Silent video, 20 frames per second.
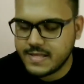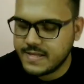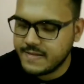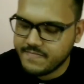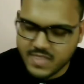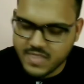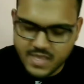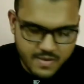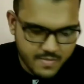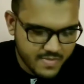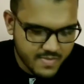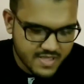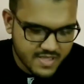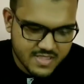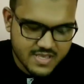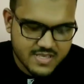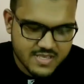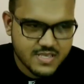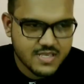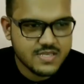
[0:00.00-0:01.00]
I mean,
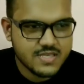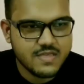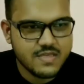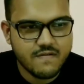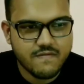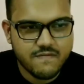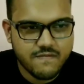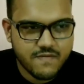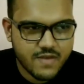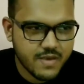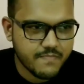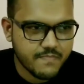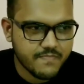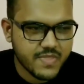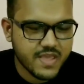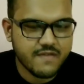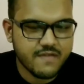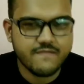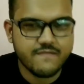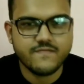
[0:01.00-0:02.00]
this is the film.
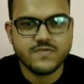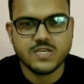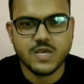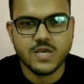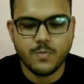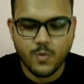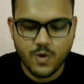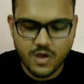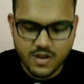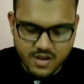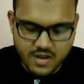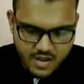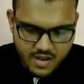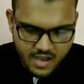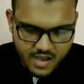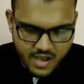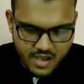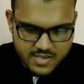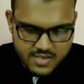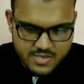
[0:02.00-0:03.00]
If someone
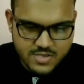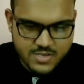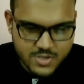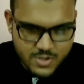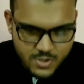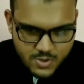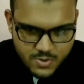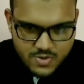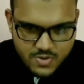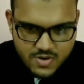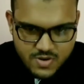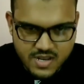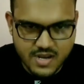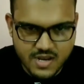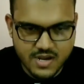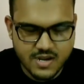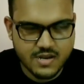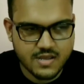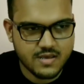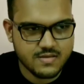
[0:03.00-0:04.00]
asks you
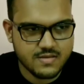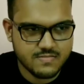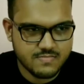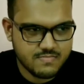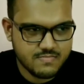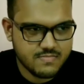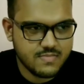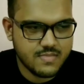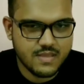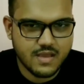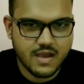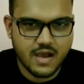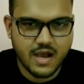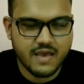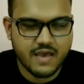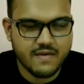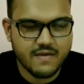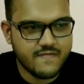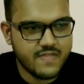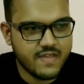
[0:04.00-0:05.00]
that I
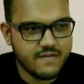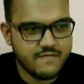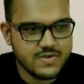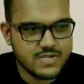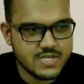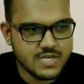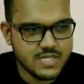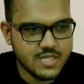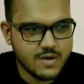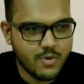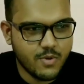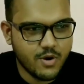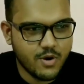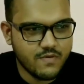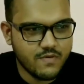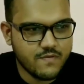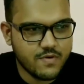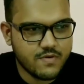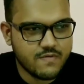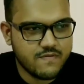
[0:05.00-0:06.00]
have never seen a
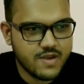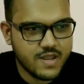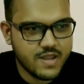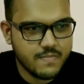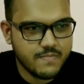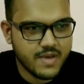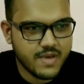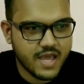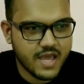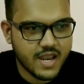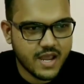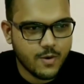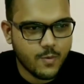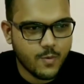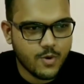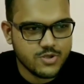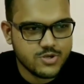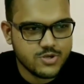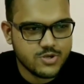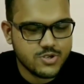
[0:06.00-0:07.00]
Bollywood film and I
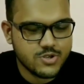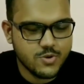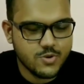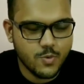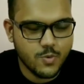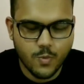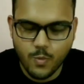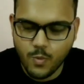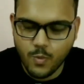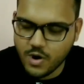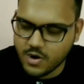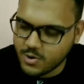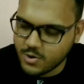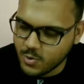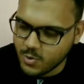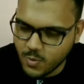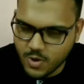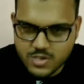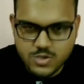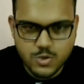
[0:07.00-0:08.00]
want to
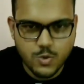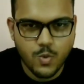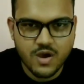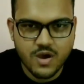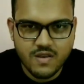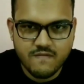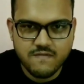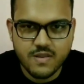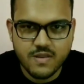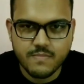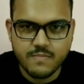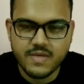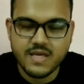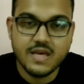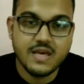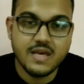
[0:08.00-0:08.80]
watch one film,